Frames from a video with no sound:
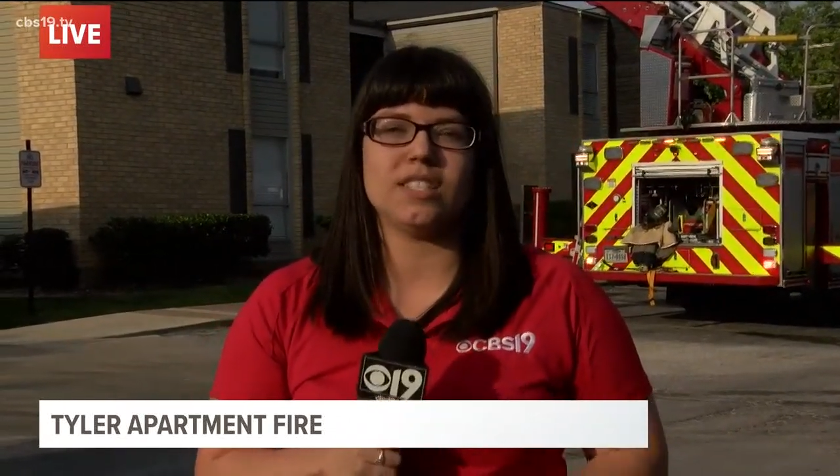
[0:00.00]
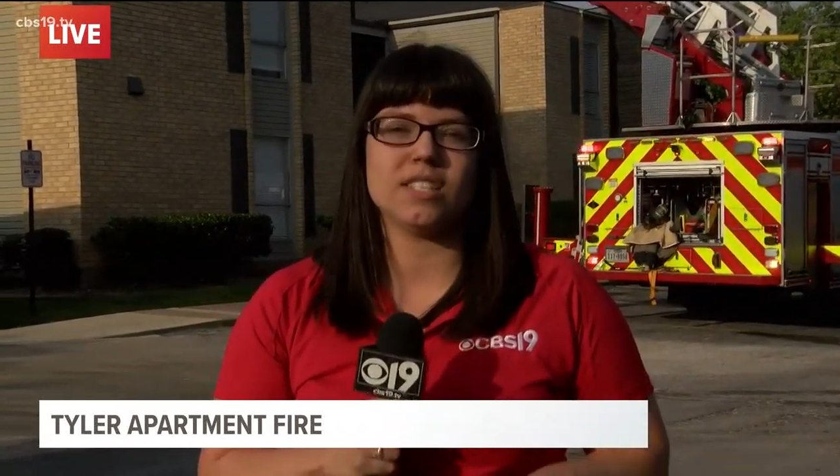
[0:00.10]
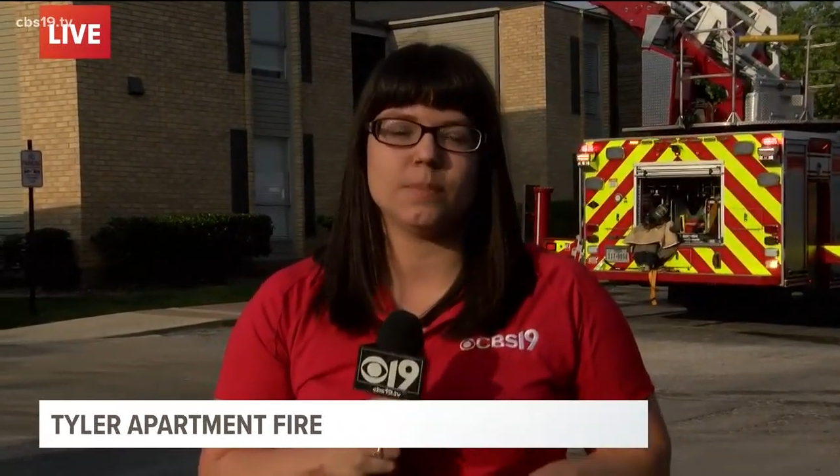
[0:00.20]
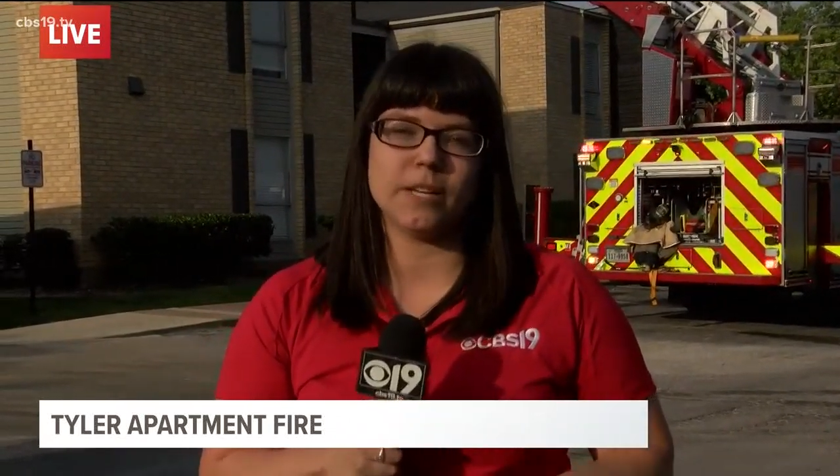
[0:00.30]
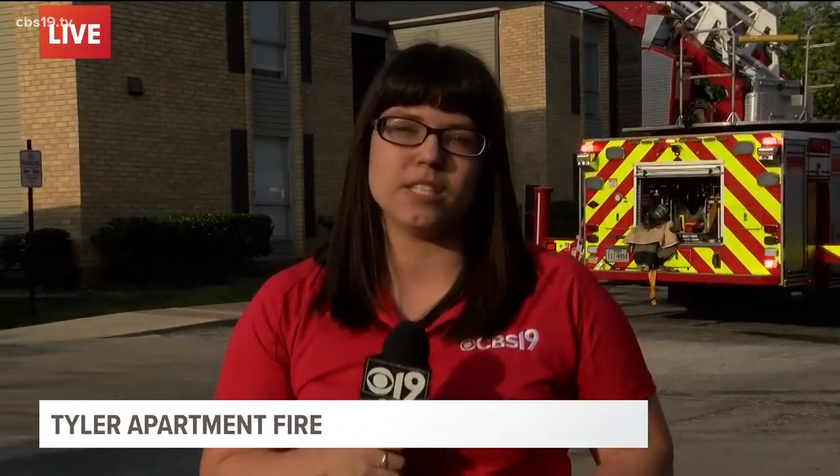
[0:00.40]

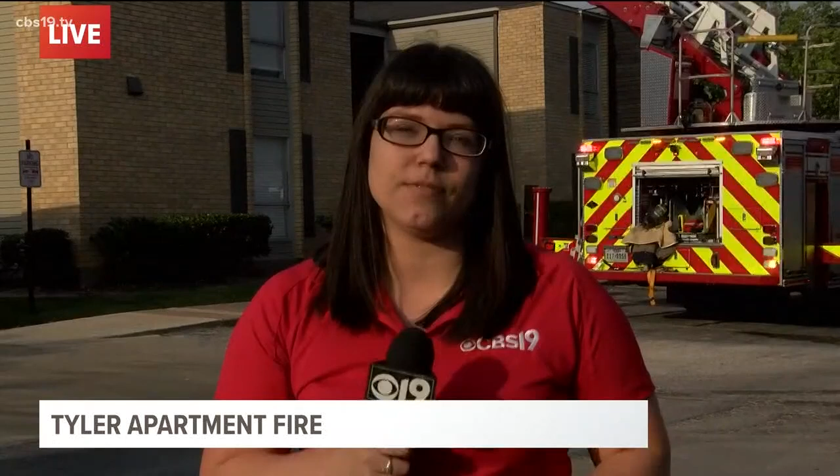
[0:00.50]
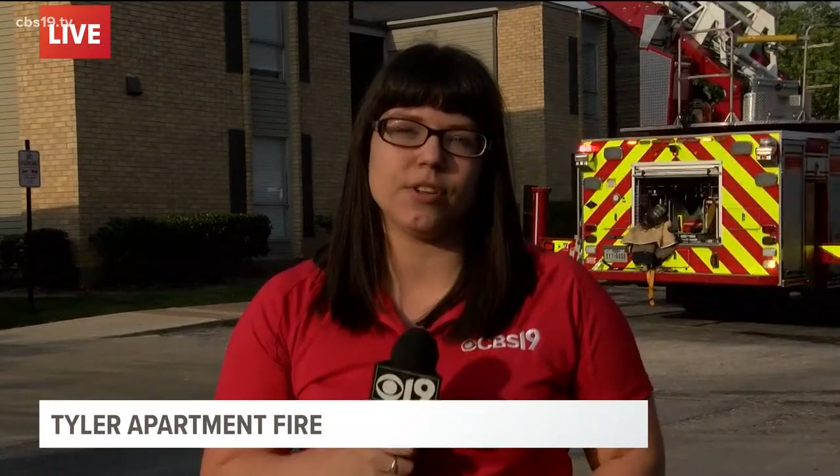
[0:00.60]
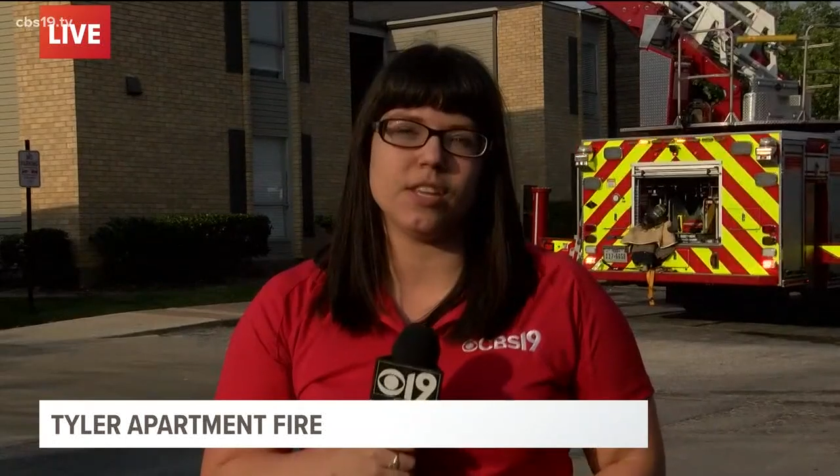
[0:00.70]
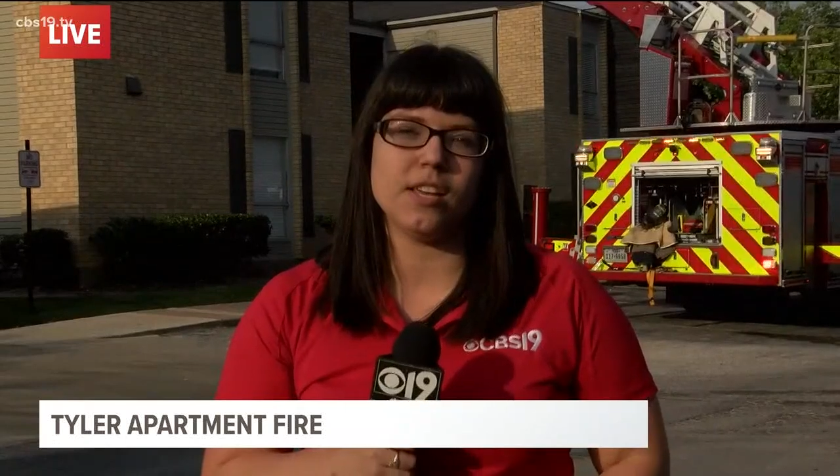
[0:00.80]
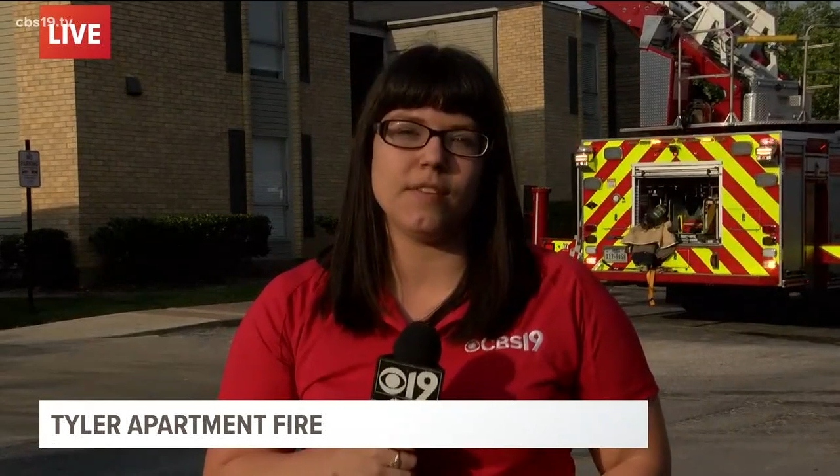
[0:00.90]
displaced
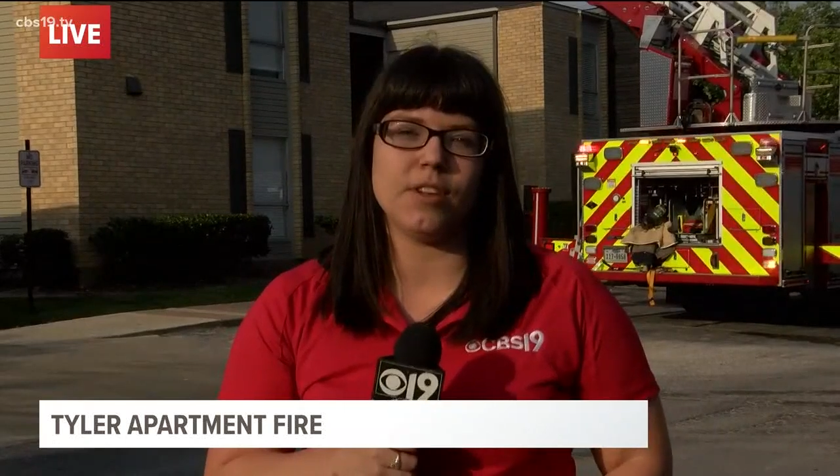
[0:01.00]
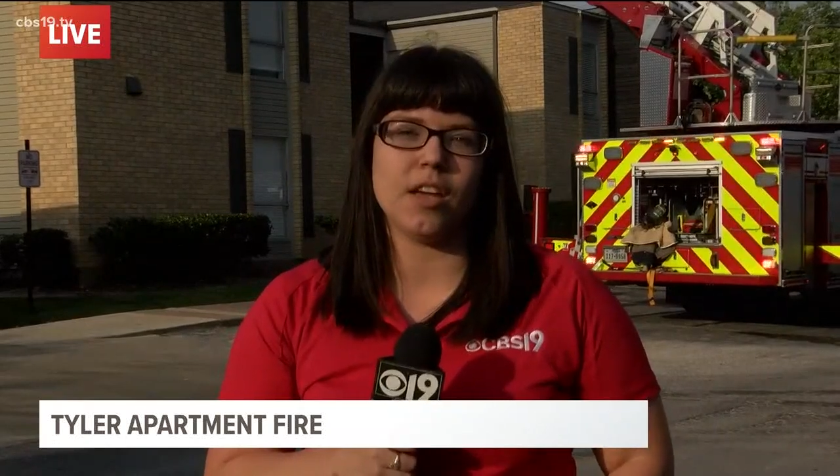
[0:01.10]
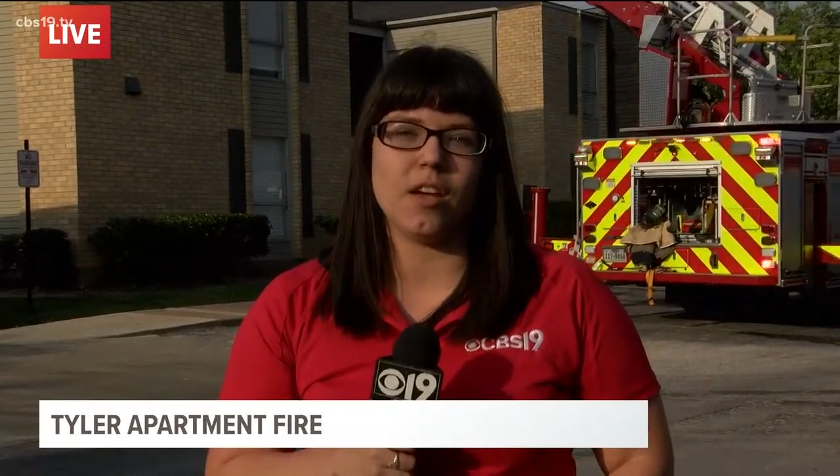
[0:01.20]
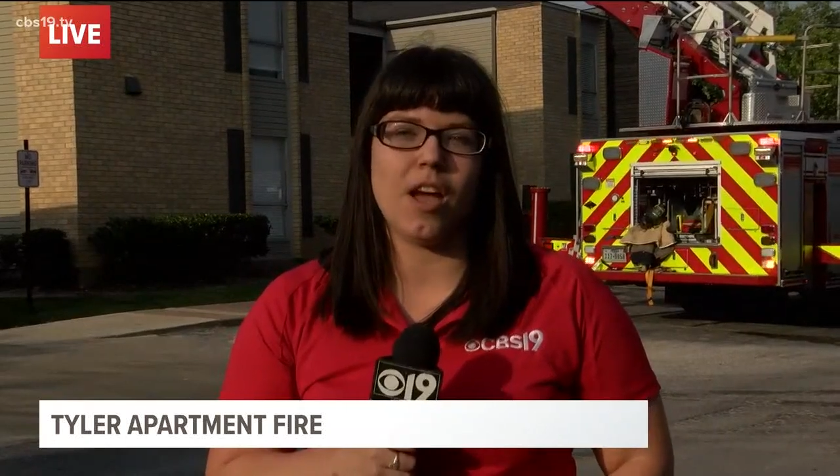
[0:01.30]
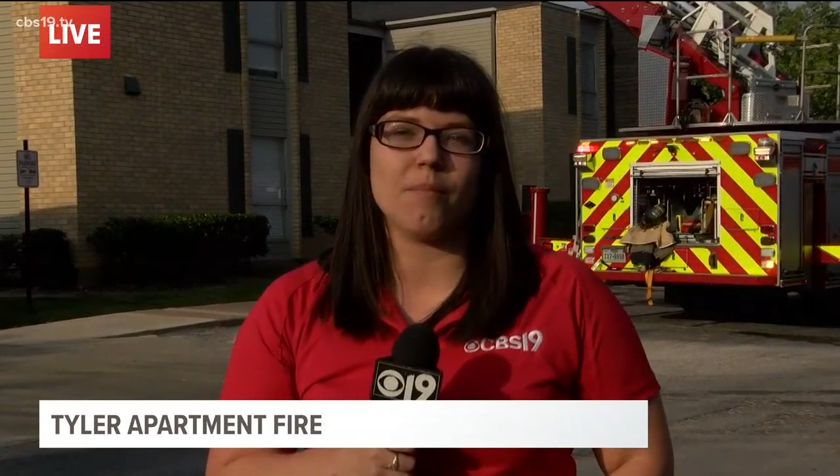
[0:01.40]
for the evening.